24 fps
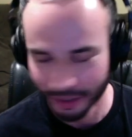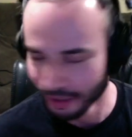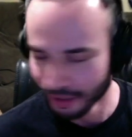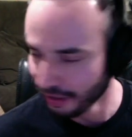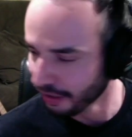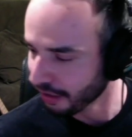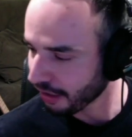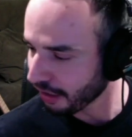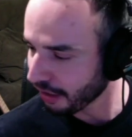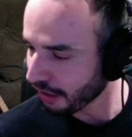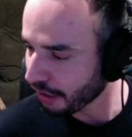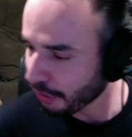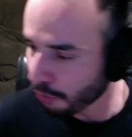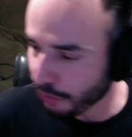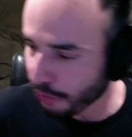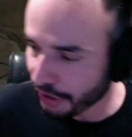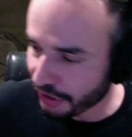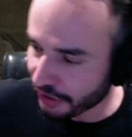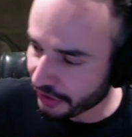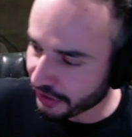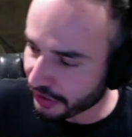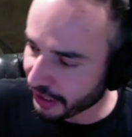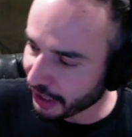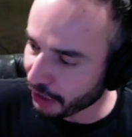
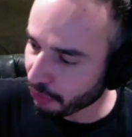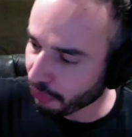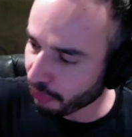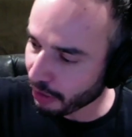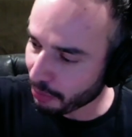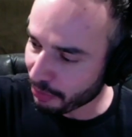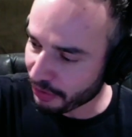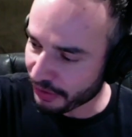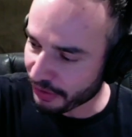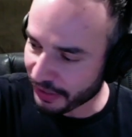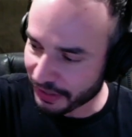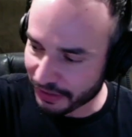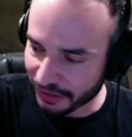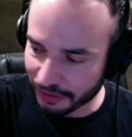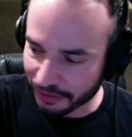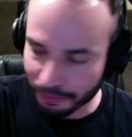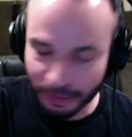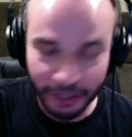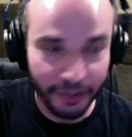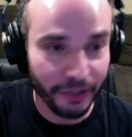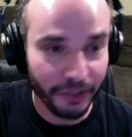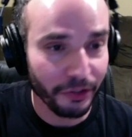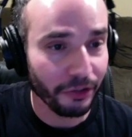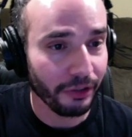which is kind of represented
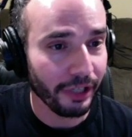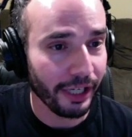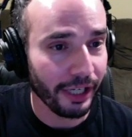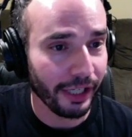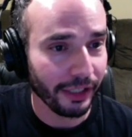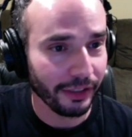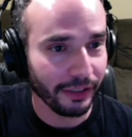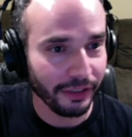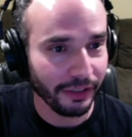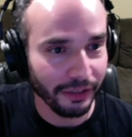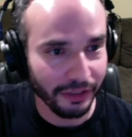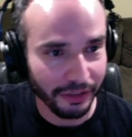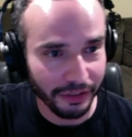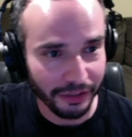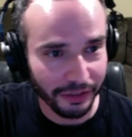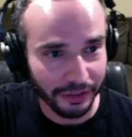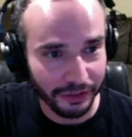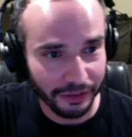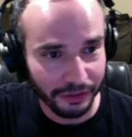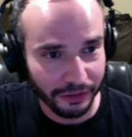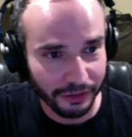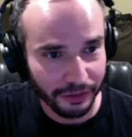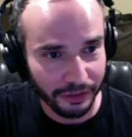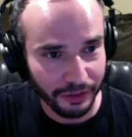by the track
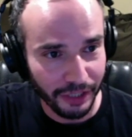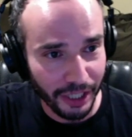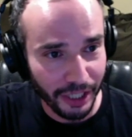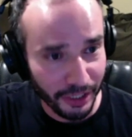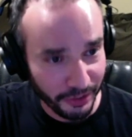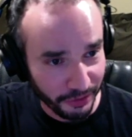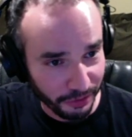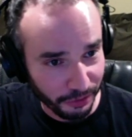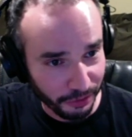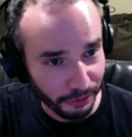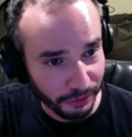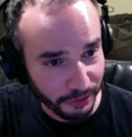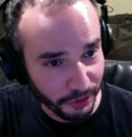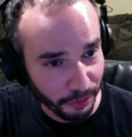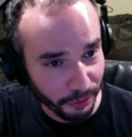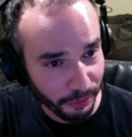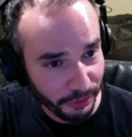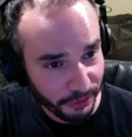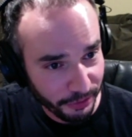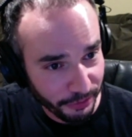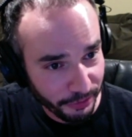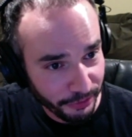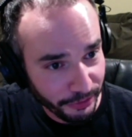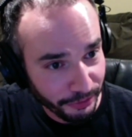Gnostical
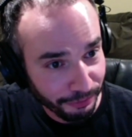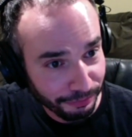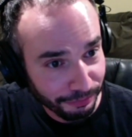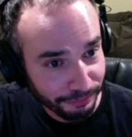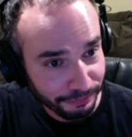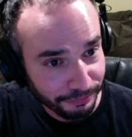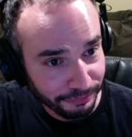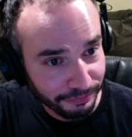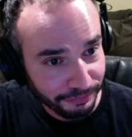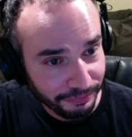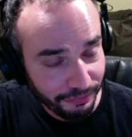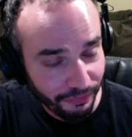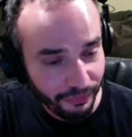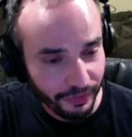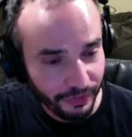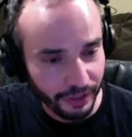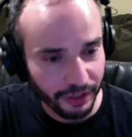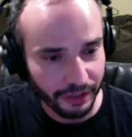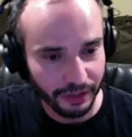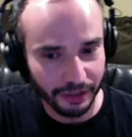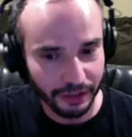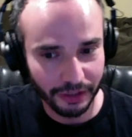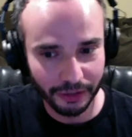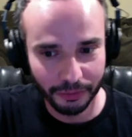Turpitude,
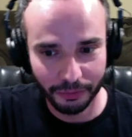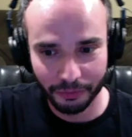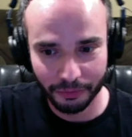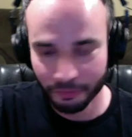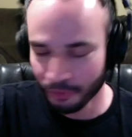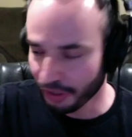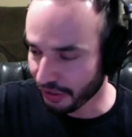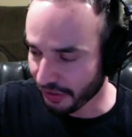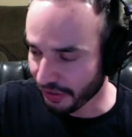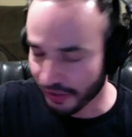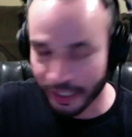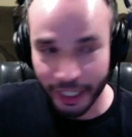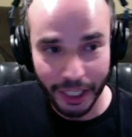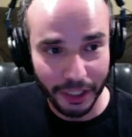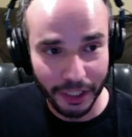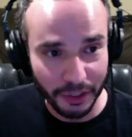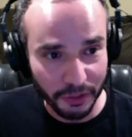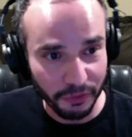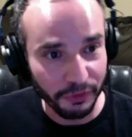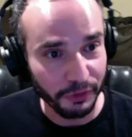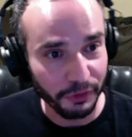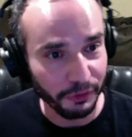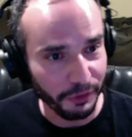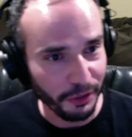which is the end
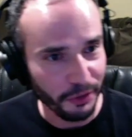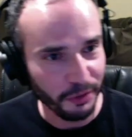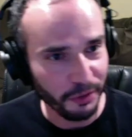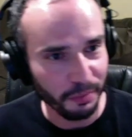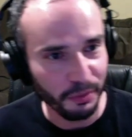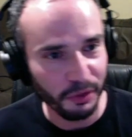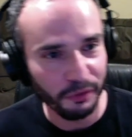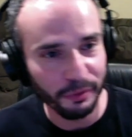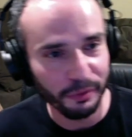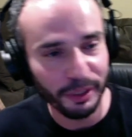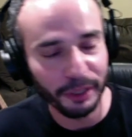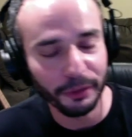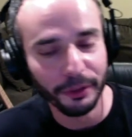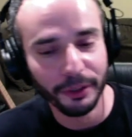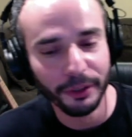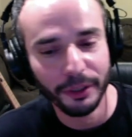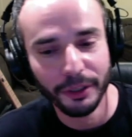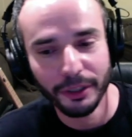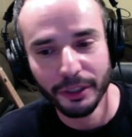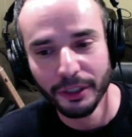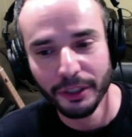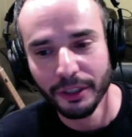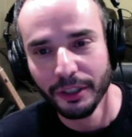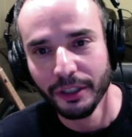of the first movement.
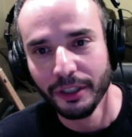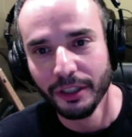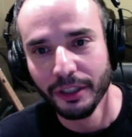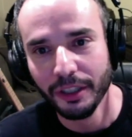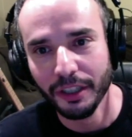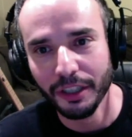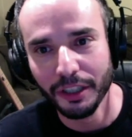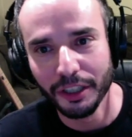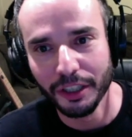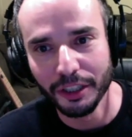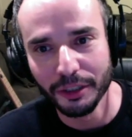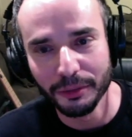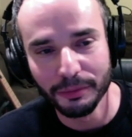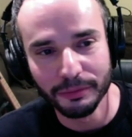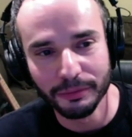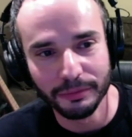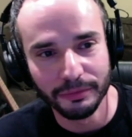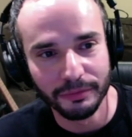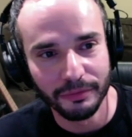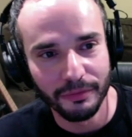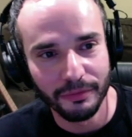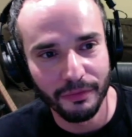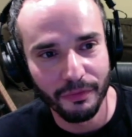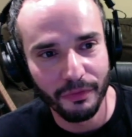
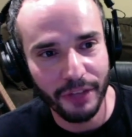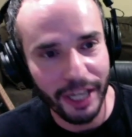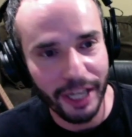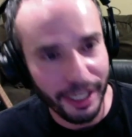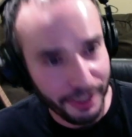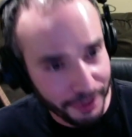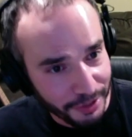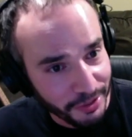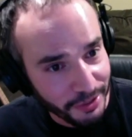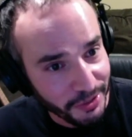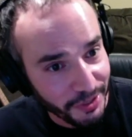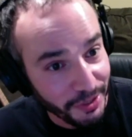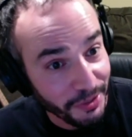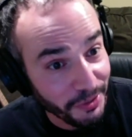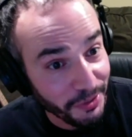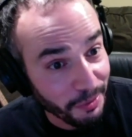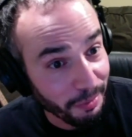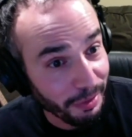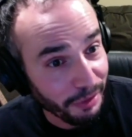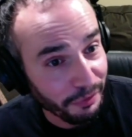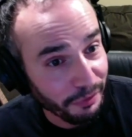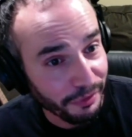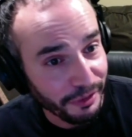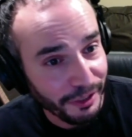That is his
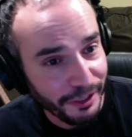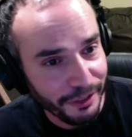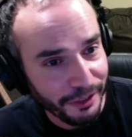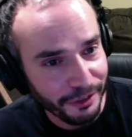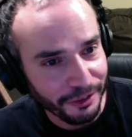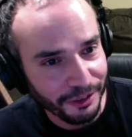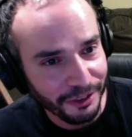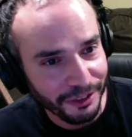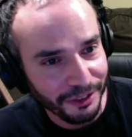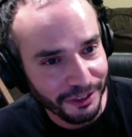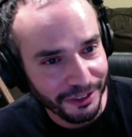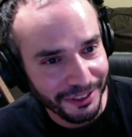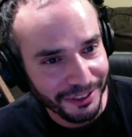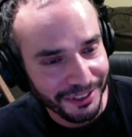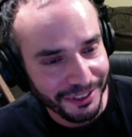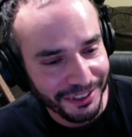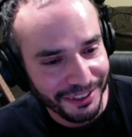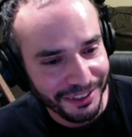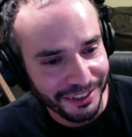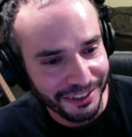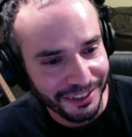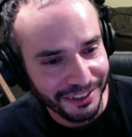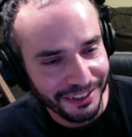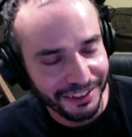epiphany.
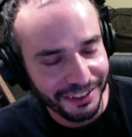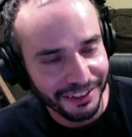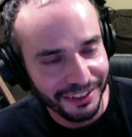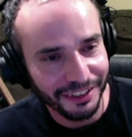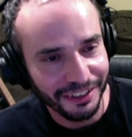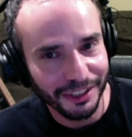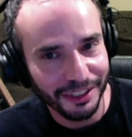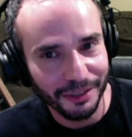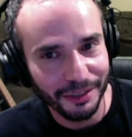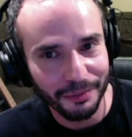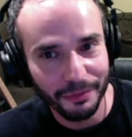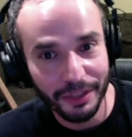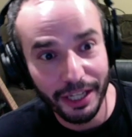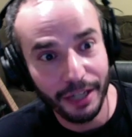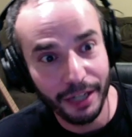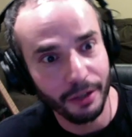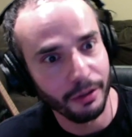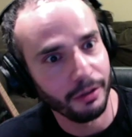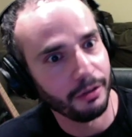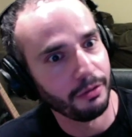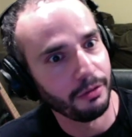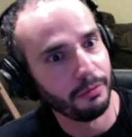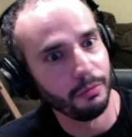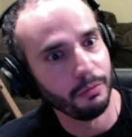That
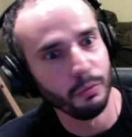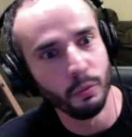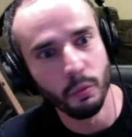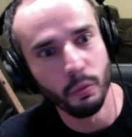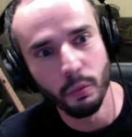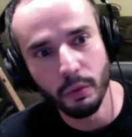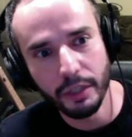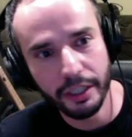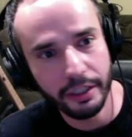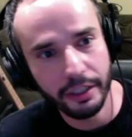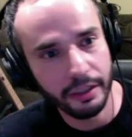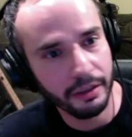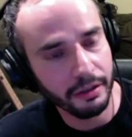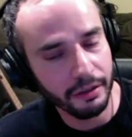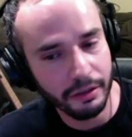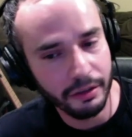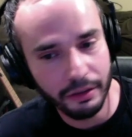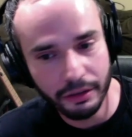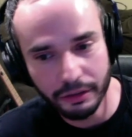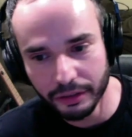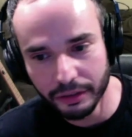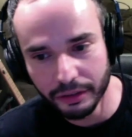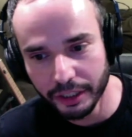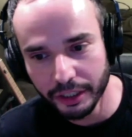
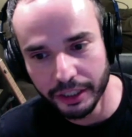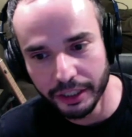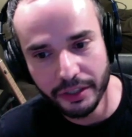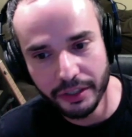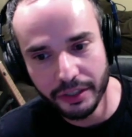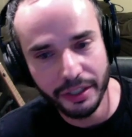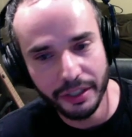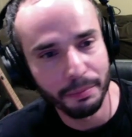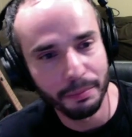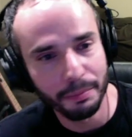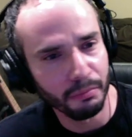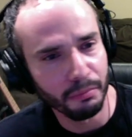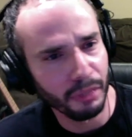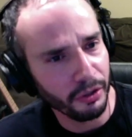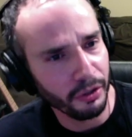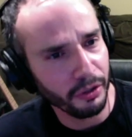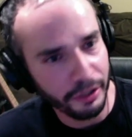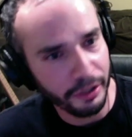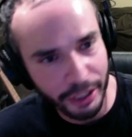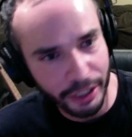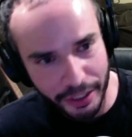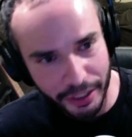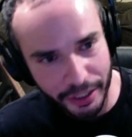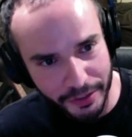weird, like Tim
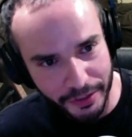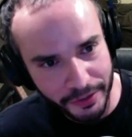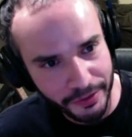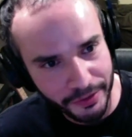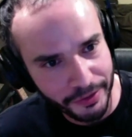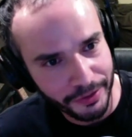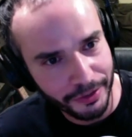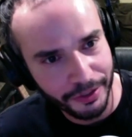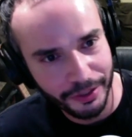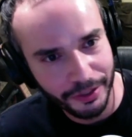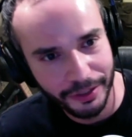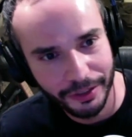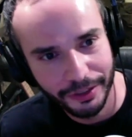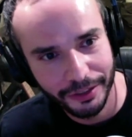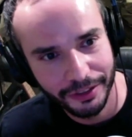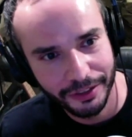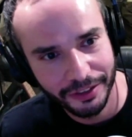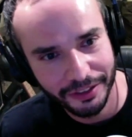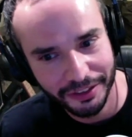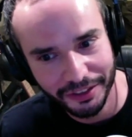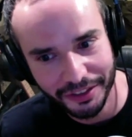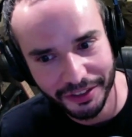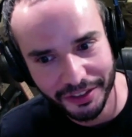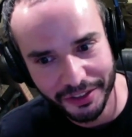Burton-esque
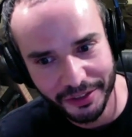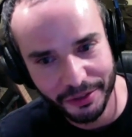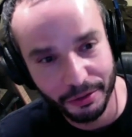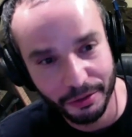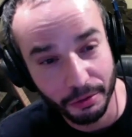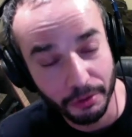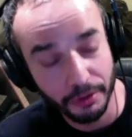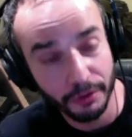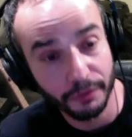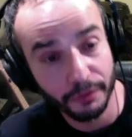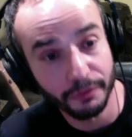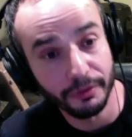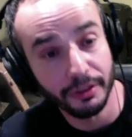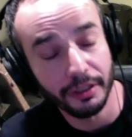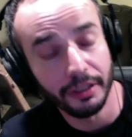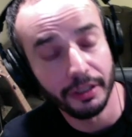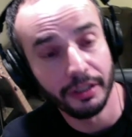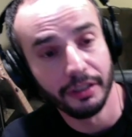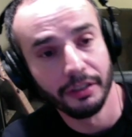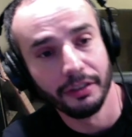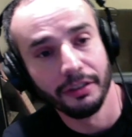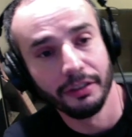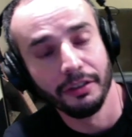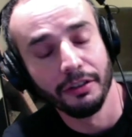sort of
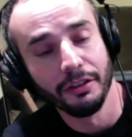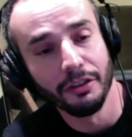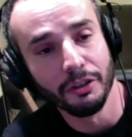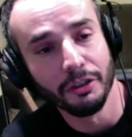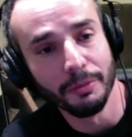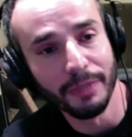like, oh my